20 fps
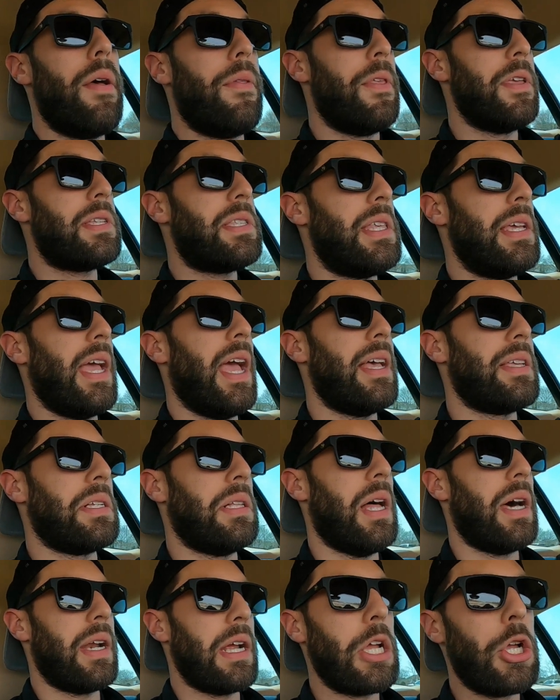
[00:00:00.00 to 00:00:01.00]
This thing has a
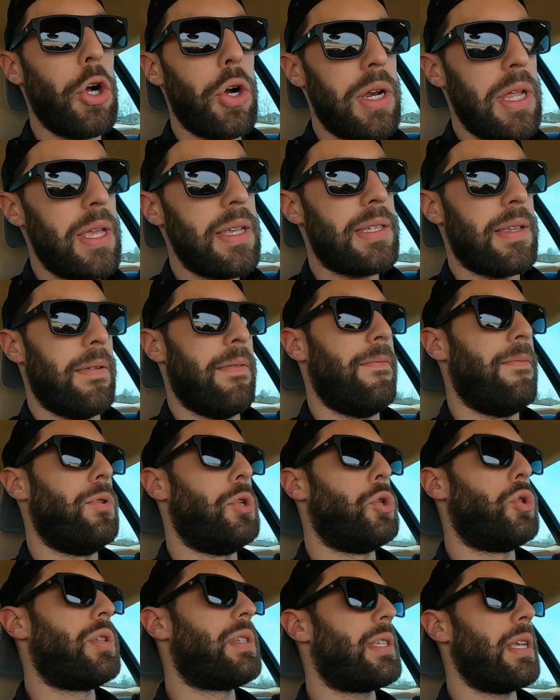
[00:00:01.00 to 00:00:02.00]
lot of goodies. It
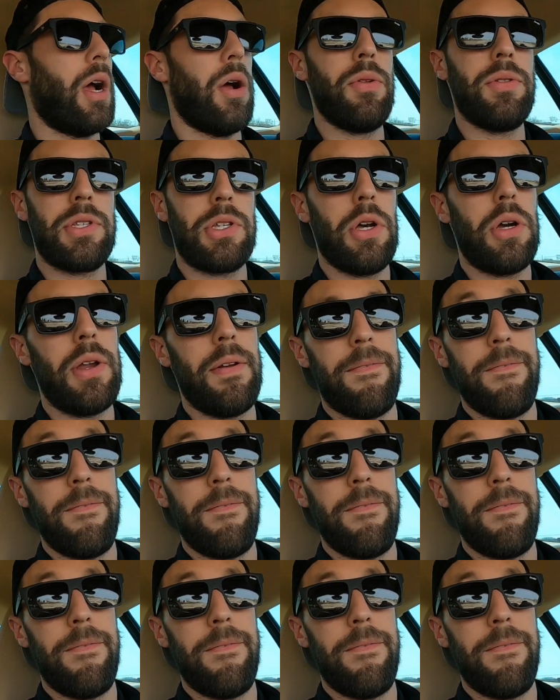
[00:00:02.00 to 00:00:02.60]
sounds good,